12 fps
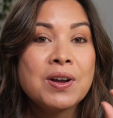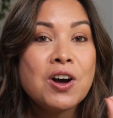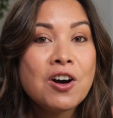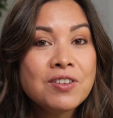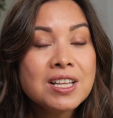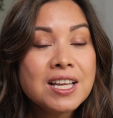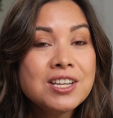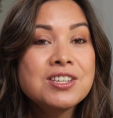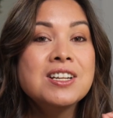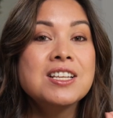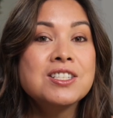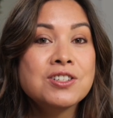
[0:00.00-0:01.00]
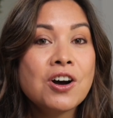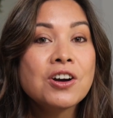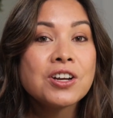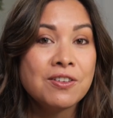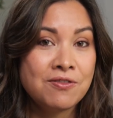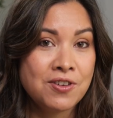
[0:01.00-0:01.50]
But ovulation is
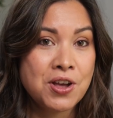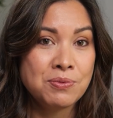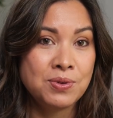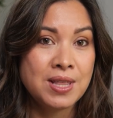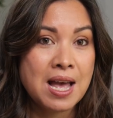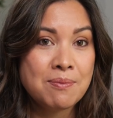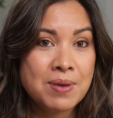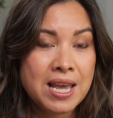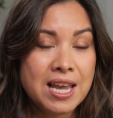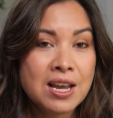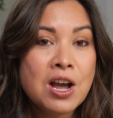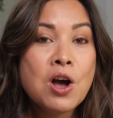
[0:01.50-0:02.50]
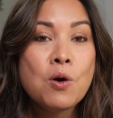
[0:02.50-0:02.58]
not confirmed with that peak.